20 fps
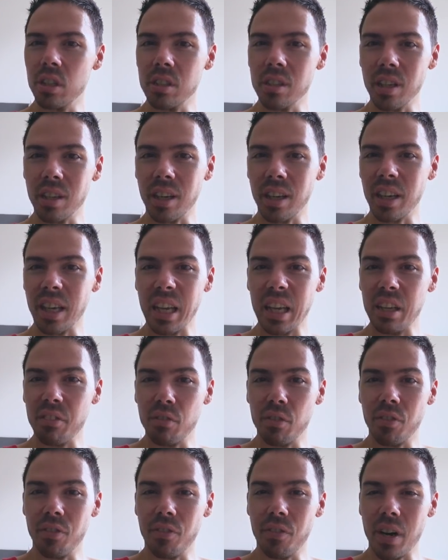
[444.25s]
It's like, I can't
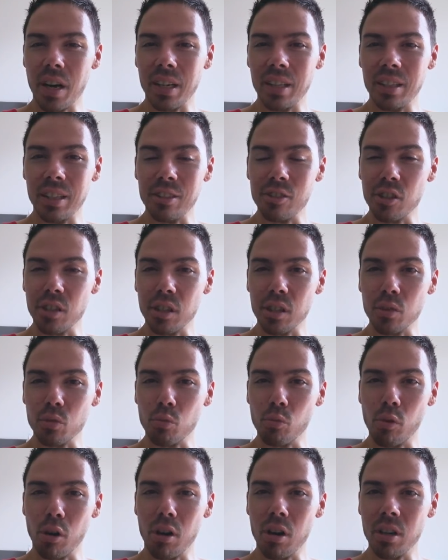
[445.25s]
even find these
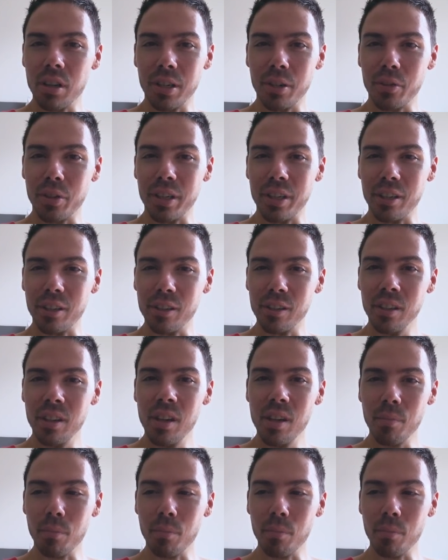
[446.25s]
things raw out here,